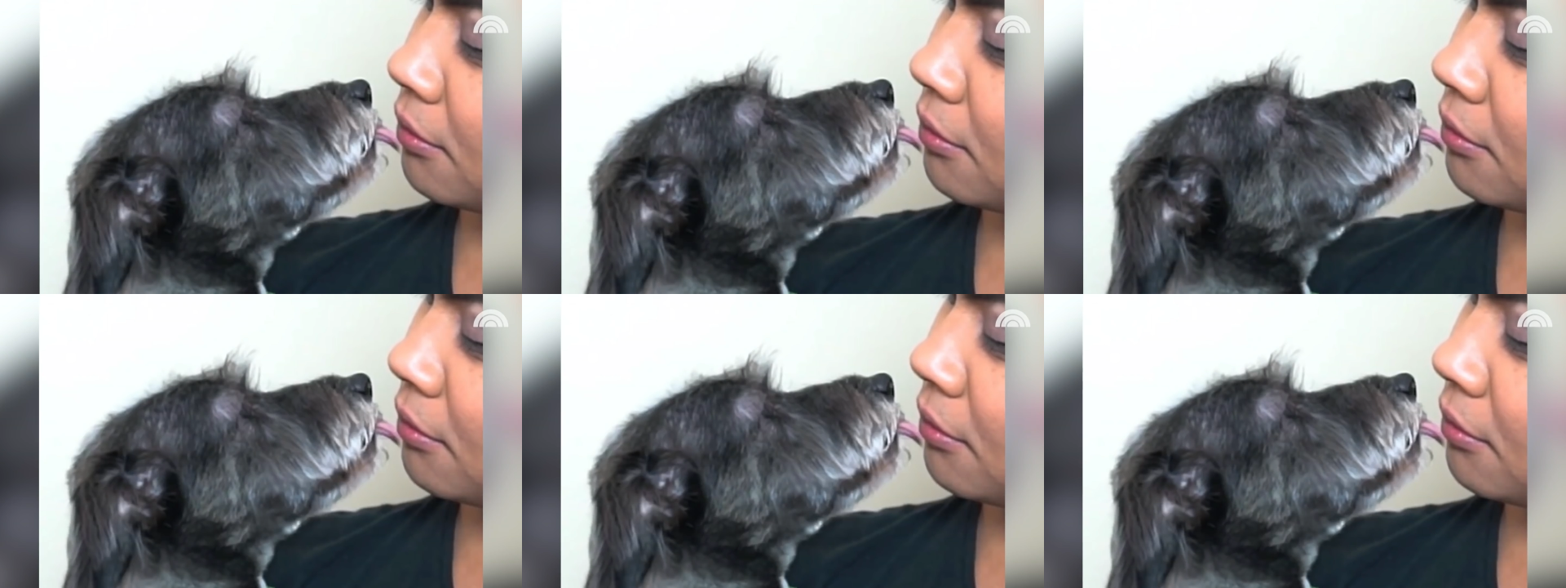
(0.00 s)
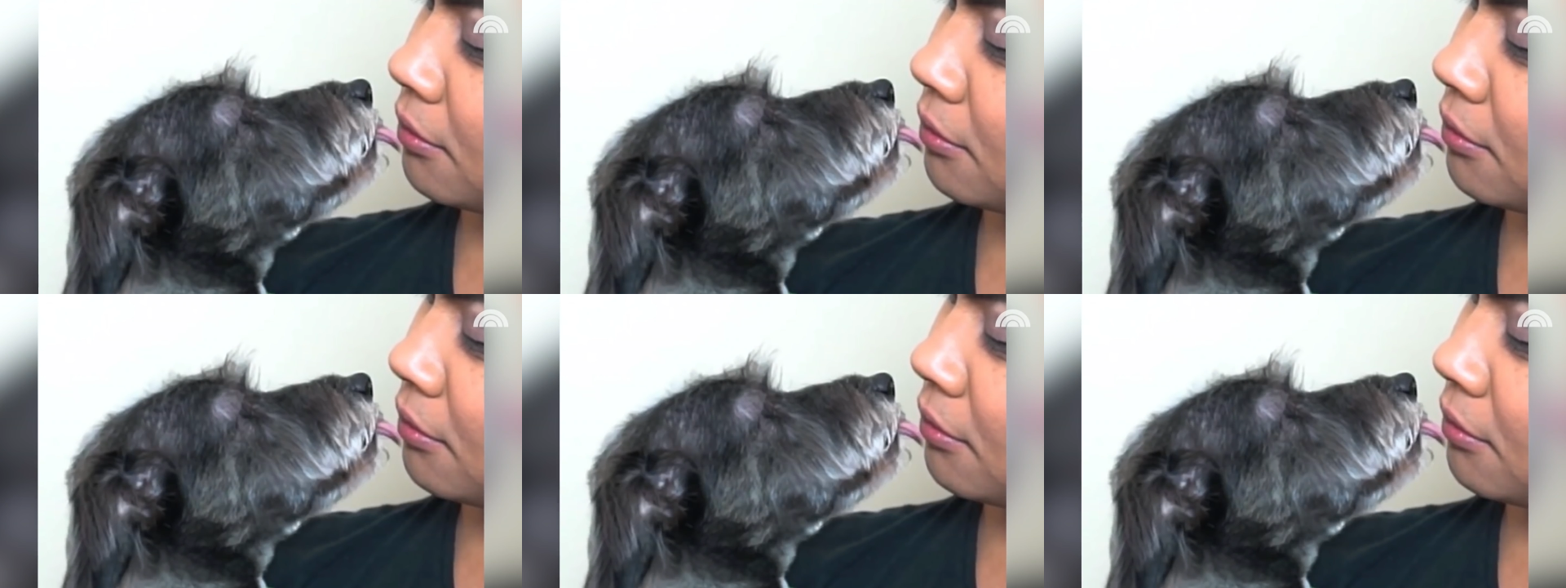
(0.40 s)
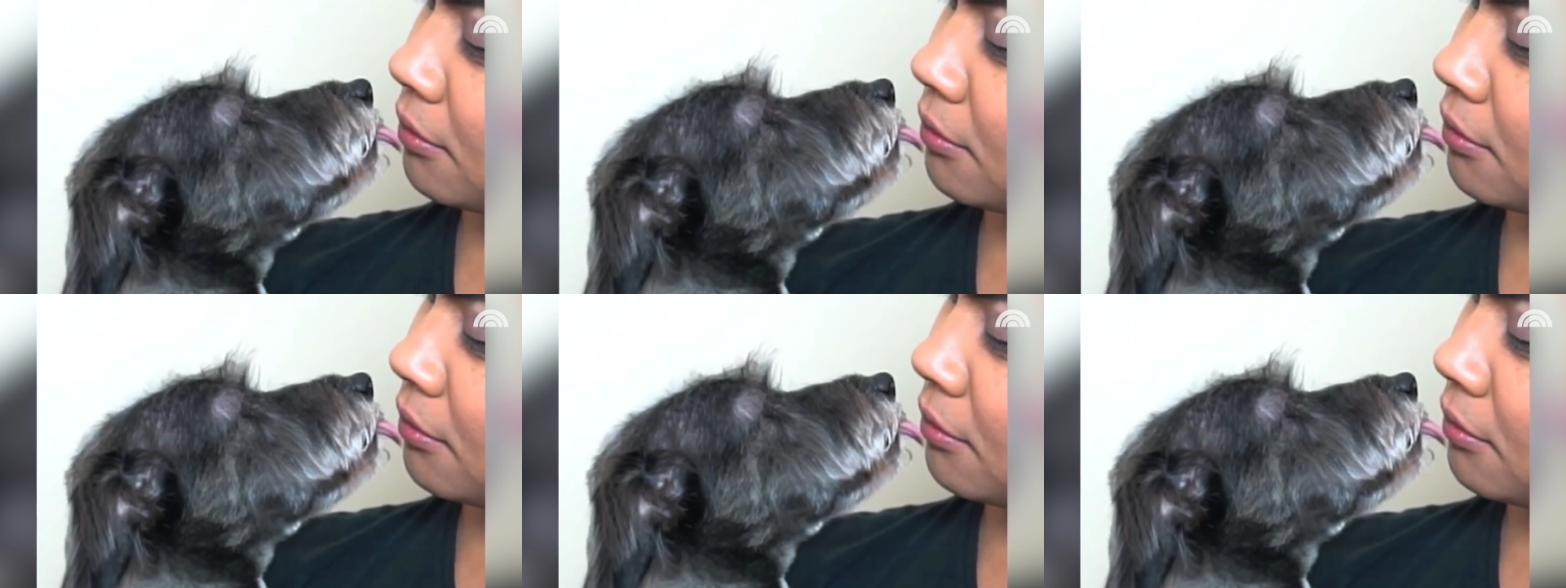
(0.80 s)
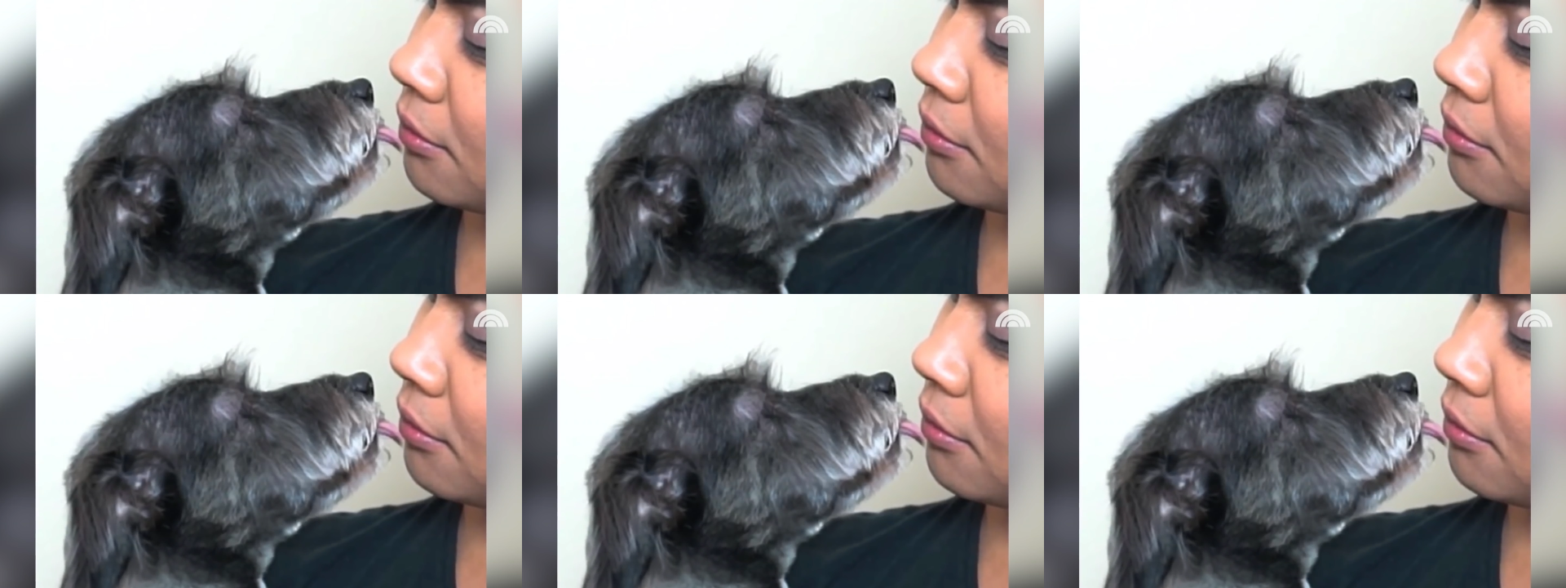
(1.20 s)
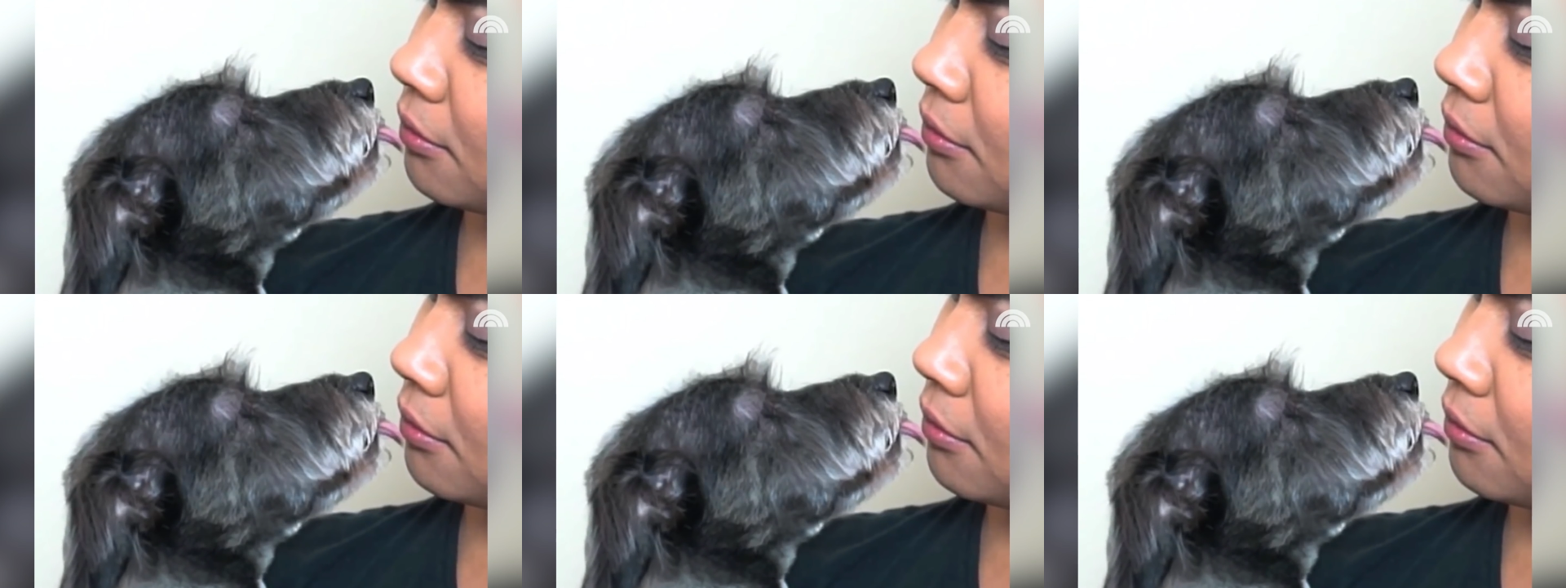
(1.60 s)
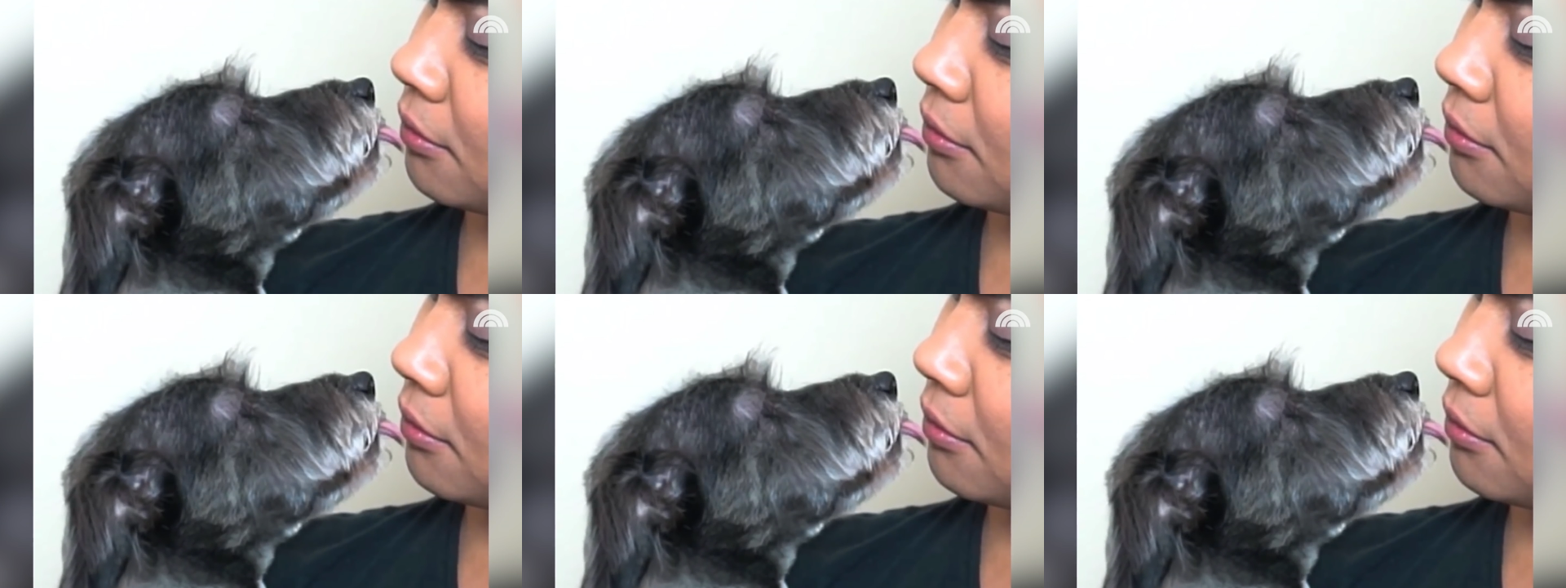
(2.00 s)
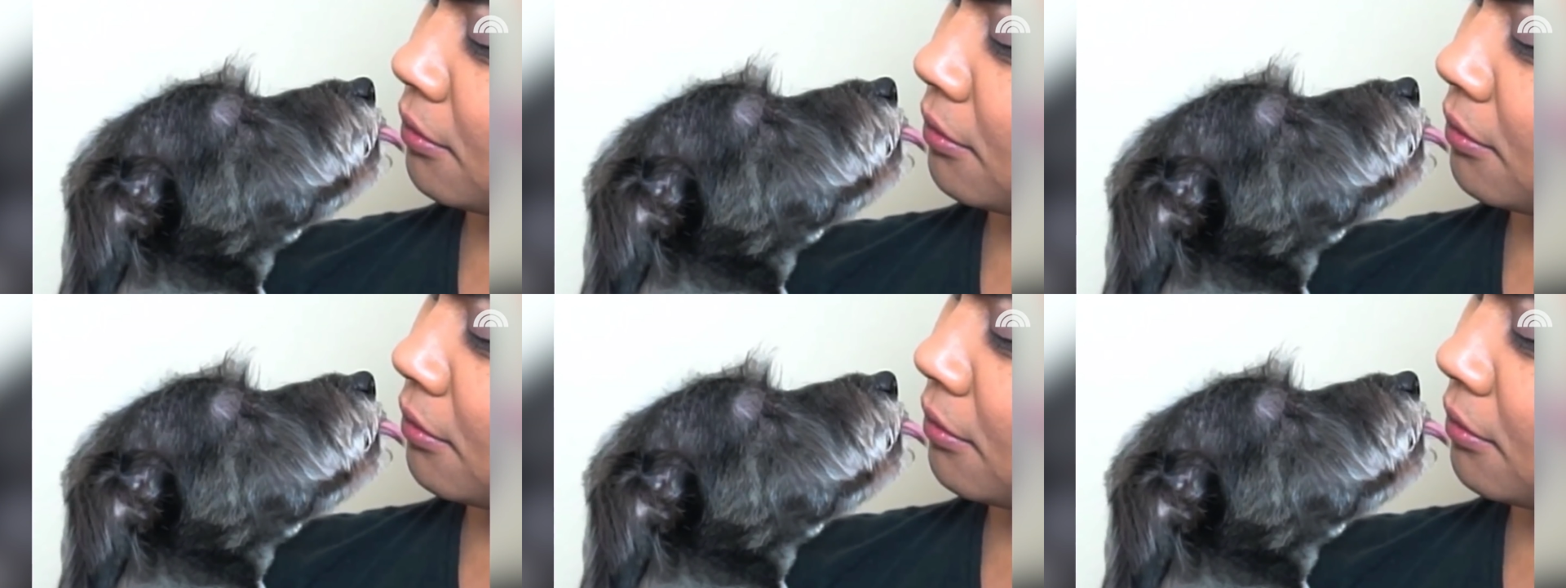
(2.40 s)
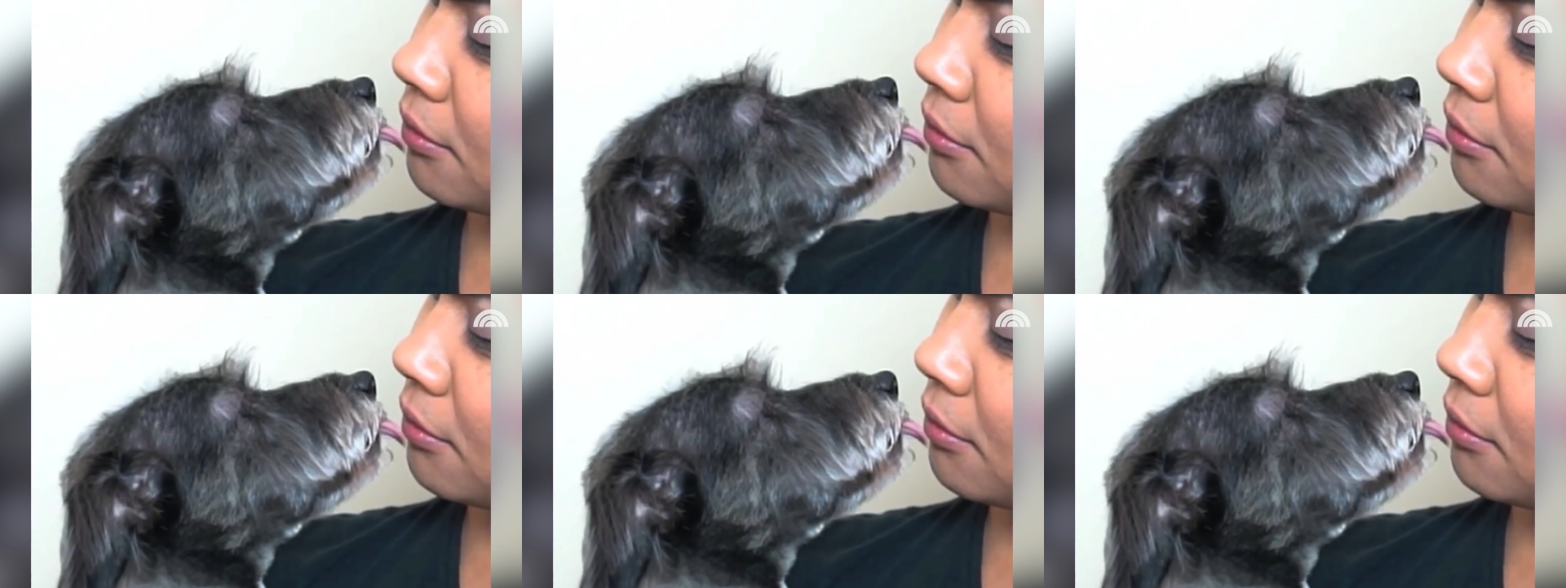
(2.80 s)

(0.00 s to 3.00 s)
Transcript: Nobody's mouth can be seen.